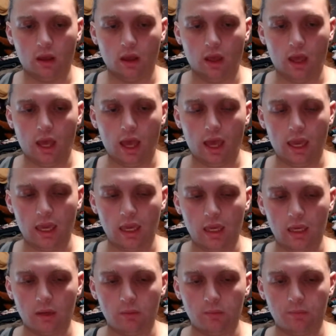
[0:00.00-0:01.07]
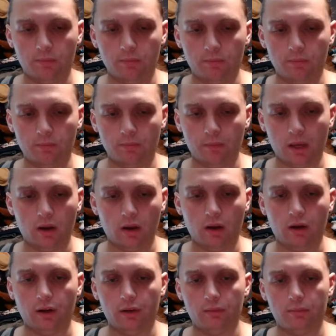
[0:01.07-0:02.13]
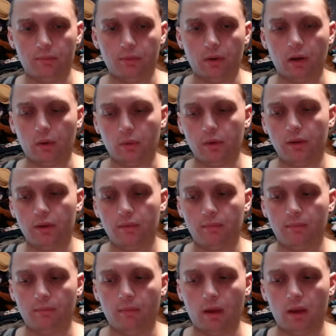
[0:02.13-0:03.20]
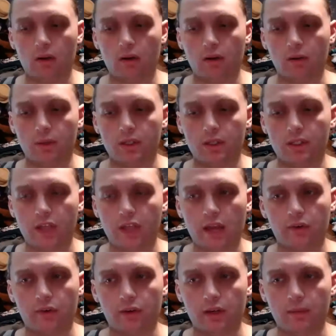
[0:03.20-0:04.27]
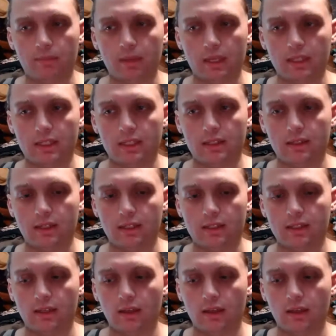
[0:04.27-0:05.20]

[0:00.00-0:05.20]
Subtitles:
my heart broke. My heart was shattered into pieces because